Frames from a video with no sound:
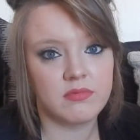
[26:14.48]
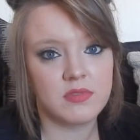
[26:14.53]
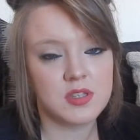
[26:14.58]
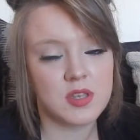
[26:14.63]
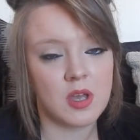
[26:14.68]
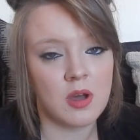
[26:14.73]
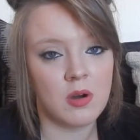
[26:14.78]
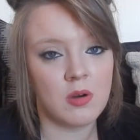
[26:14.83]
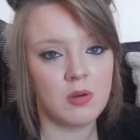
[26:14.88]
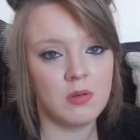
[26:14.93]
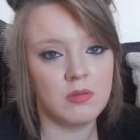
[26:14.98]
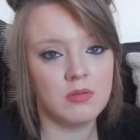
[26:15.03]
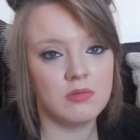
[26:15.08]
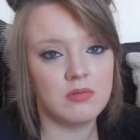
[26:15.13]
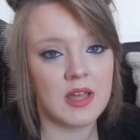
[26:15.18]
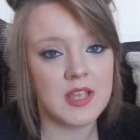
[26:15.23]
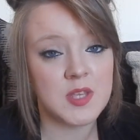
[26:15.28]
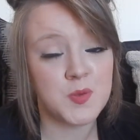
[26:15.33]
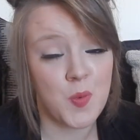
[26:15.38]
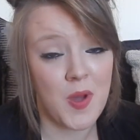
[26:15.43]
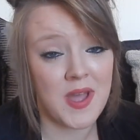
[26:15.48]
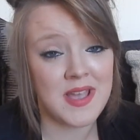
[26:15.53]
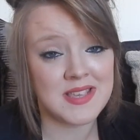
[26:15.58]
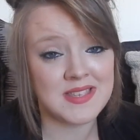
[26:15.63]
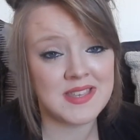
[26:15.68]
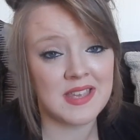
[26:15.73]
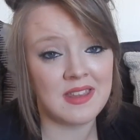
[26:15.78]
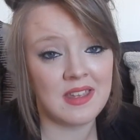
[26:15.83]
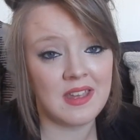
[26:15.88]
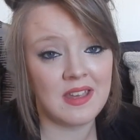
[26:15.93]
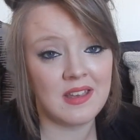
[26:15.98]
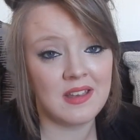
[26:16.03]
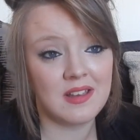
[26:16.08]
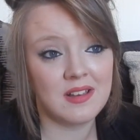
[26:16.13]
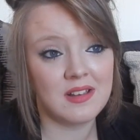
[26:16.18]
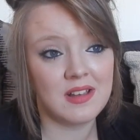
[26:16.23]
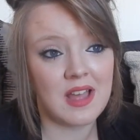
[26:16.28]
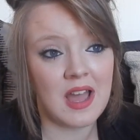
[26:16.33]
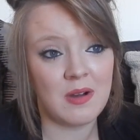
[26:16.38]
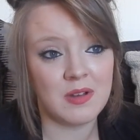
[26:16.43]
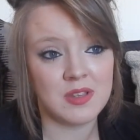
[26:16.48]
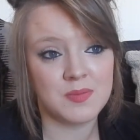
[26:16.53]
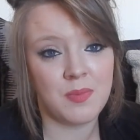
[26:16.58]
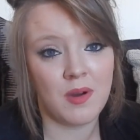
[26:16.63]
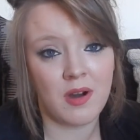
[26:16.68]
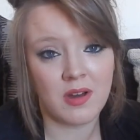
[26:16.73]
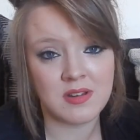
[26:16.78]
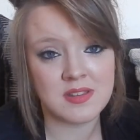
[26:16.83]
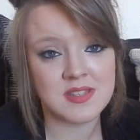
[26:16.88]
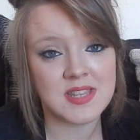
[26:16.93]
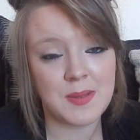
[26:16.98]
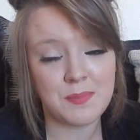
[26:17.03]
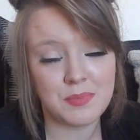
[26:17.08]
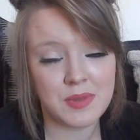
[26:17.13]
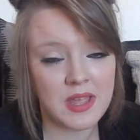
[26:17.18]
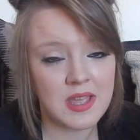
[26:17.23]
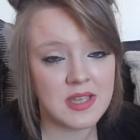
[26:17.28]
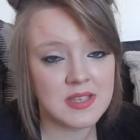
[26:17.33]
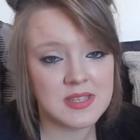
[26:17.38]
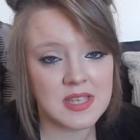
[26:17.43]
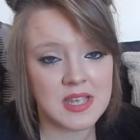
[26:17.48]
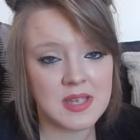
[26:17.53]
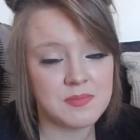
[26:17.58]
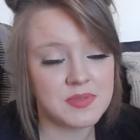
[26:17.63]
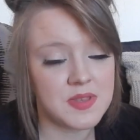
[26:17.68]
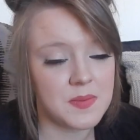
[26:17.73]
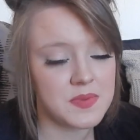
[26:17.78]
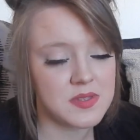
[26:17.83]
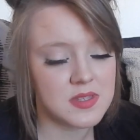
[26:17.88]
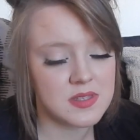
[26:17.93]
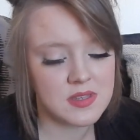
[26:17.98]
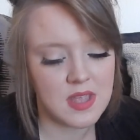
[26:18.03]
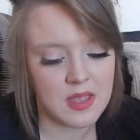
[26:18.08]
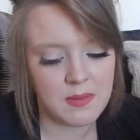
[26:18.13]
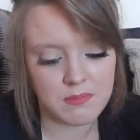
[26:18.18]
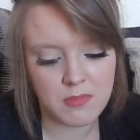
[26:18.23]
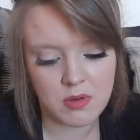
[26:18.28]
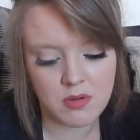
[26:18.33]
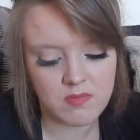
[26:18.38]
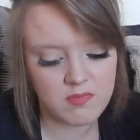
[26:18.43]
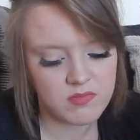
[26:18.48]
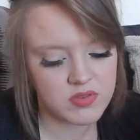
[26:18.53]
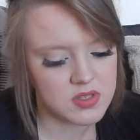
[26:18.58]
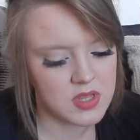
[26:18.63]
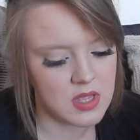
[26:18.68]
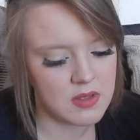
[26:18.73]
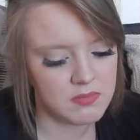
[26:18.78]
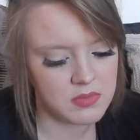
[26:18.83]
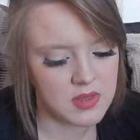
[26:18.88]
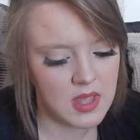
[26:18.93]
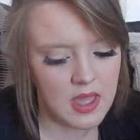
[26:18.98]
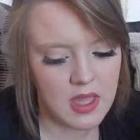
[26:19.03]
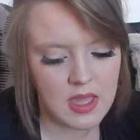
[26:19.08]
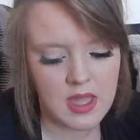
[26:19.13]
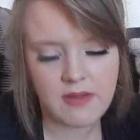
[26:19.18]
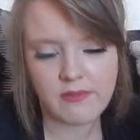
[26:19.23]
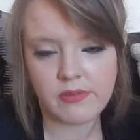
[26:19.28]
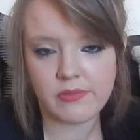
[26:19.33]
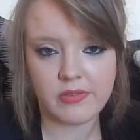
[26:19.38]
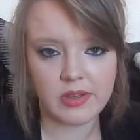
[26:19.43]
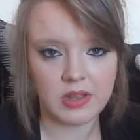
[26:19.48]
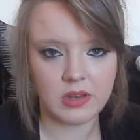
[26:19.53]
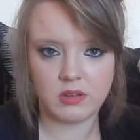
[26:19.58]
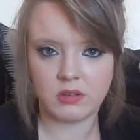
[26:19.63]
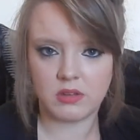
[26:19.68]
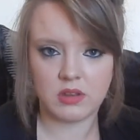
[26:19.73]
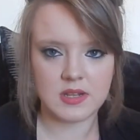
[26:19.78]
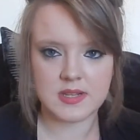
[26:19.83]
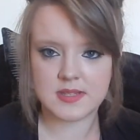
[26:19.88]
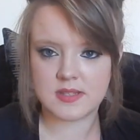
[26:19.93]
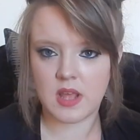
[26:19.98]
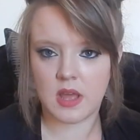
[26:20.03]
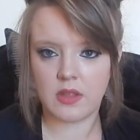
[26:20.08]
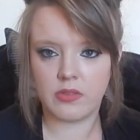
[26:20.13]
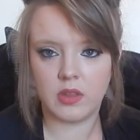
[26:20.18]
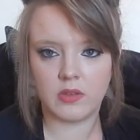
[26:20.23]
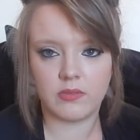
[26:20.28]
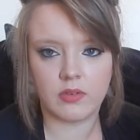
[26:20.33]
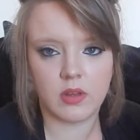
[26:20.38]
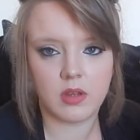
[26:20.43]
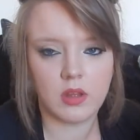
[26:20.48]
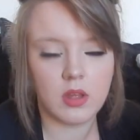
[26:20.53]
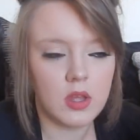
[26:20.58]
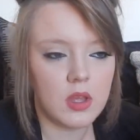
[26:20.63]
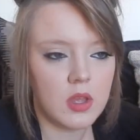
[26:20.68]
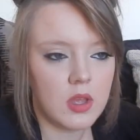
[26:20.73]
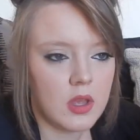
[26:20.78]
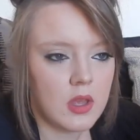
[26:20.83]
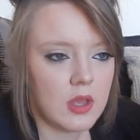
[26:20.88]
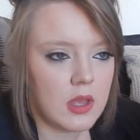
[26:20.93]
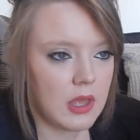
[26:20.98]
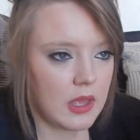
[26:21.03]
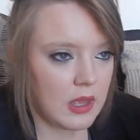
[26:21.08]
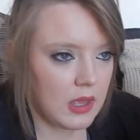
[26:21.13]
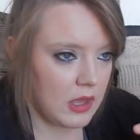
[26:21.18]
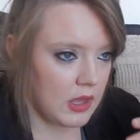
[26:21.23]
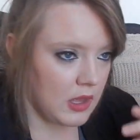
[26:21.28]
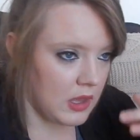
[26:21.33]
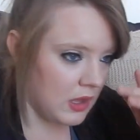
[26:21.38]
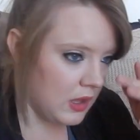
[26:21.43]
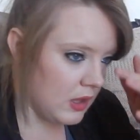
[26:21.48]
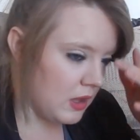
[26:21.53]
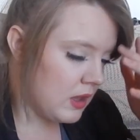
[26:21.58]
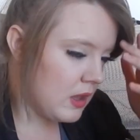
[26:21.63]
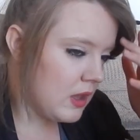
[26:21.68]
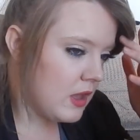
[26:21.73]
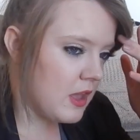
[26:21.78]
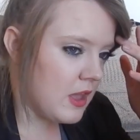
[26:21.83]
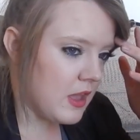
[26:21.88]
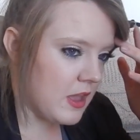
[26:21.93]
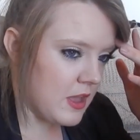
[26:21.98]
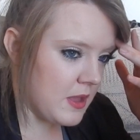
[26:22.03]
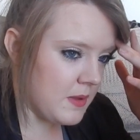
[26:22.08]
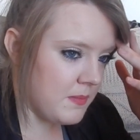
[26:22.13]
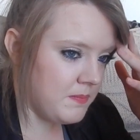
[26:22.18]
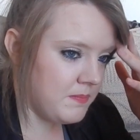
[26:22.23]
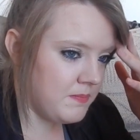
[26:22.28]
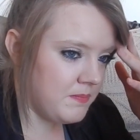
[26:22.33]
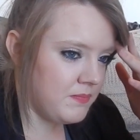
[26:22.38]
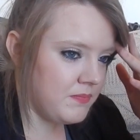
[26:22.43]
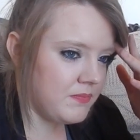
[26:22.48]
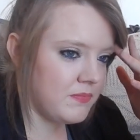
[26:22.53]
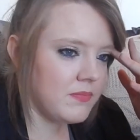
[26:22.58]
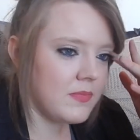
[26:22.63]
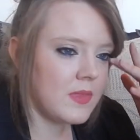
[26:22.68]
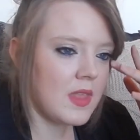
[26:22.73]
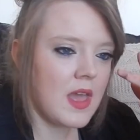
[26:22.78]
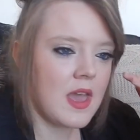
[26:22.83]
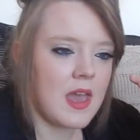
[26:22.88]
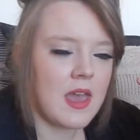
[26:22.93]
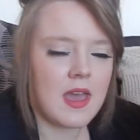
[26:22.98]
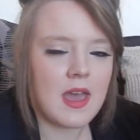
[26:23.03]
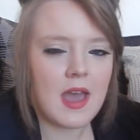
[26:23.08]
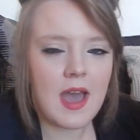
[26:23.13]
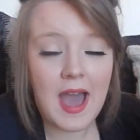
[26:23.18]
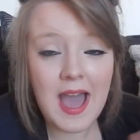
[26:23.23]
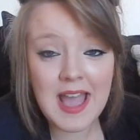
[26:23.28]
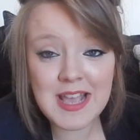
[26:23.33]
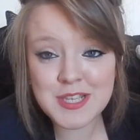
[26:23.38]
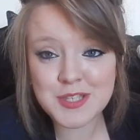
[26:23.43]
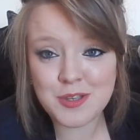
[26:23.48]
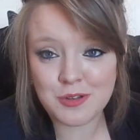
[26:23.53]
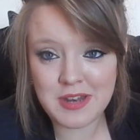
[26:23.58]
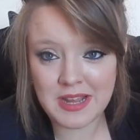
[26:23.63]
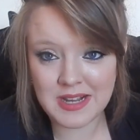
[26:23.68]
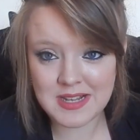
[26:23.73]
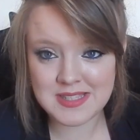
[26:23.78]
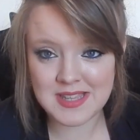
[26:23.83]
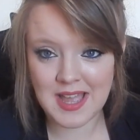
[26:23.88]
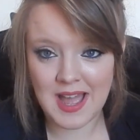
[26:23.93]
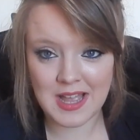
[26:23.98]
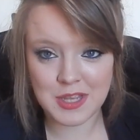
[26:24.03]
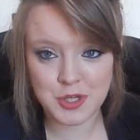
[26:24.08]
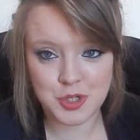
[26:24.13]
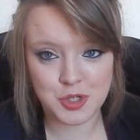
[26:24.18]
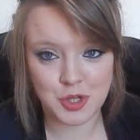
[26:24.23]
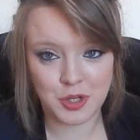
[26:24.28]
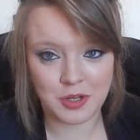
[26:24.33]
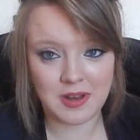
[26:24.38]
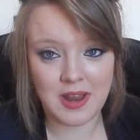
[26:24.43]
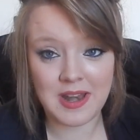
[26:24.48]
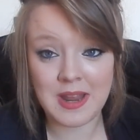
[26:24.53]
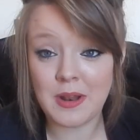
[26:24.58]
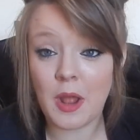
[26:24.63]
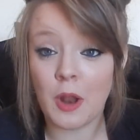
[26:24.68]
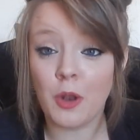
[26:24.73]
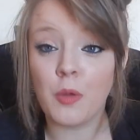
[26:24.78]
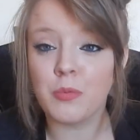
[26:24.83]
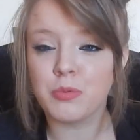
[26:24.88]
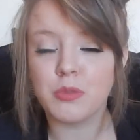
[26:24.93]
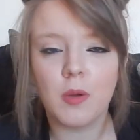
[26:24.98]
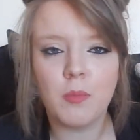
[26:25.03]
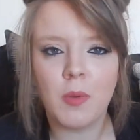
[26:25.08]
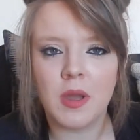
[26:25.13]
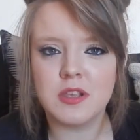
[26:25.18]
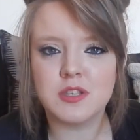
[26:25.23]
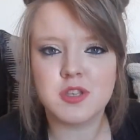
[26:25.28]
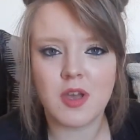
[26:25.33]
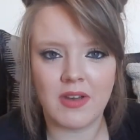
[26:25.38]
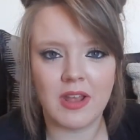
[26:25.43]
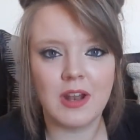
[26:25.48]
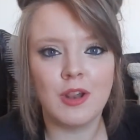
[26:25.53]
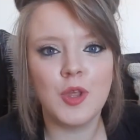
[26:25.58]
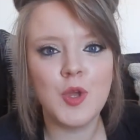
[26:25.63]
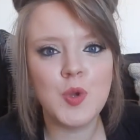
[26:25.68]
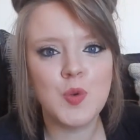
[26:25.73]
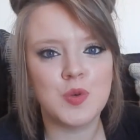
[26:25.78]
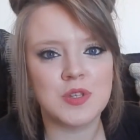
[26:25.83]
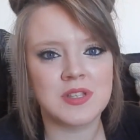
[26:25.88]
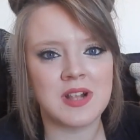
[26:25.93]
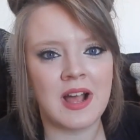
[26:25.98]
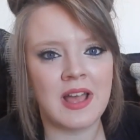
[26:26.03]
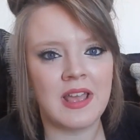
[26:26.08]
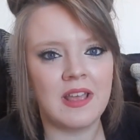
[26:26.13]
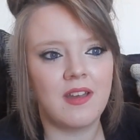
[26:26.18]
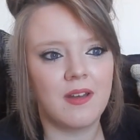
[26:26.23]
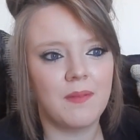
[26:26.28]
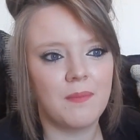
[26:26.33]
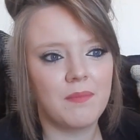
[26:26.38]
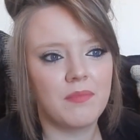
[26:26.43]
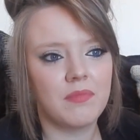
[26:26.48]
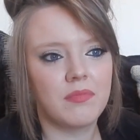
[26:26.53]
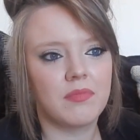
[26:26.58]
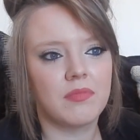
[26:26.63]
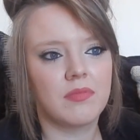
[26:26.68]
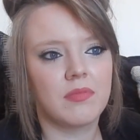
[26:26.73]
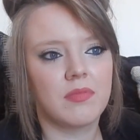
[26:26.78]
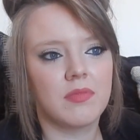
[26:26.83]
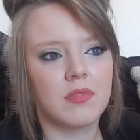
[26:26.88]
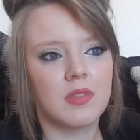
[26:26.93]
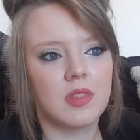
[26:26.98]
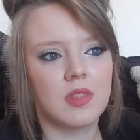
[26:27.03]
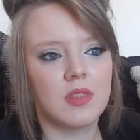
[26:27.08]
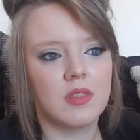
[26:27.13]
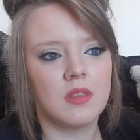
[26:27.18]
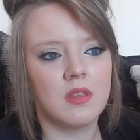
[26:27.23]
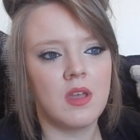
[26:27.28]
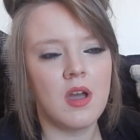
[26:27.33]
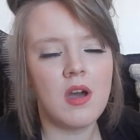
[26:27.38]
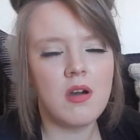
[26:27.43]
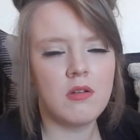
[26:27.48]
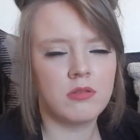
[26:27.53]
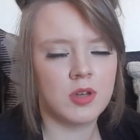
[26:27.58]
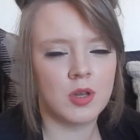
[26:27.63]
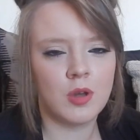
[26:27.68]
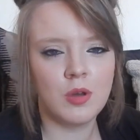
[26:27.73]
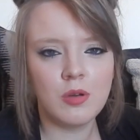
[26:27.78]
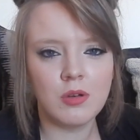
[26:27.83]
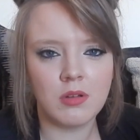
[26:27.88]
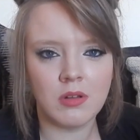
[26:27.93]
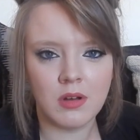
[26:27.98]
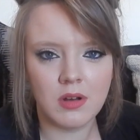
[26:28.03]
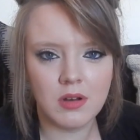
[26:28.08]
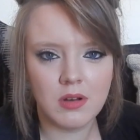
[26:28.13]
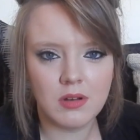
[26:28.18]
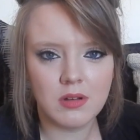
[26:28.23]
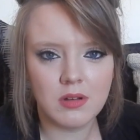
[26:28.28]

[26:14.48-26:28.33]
So that's why I said it. I was born the same day as him, same month, same day, everything, this, that, and the other. I stood next to Ashton, and Luke was like, oh, cool.